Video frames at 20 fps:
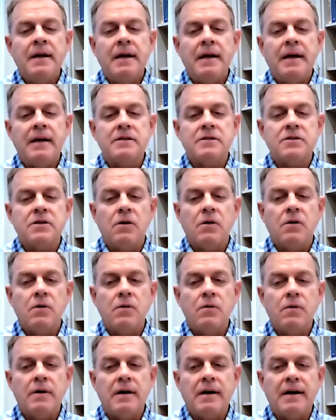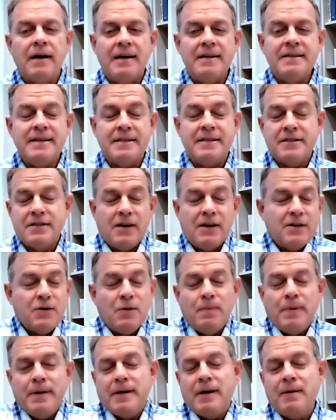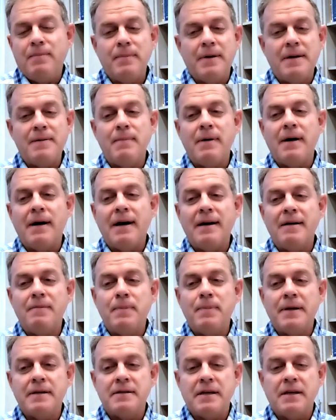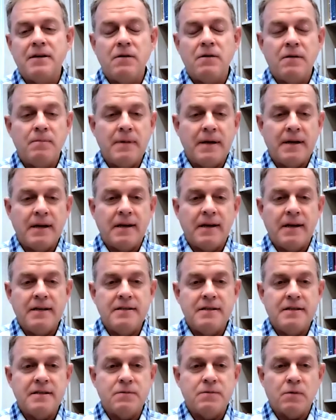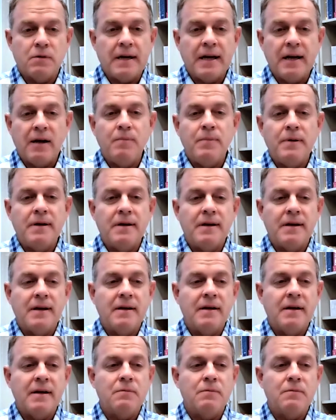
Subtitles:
and so I just started opening up my mind because I know the medications weren't helping,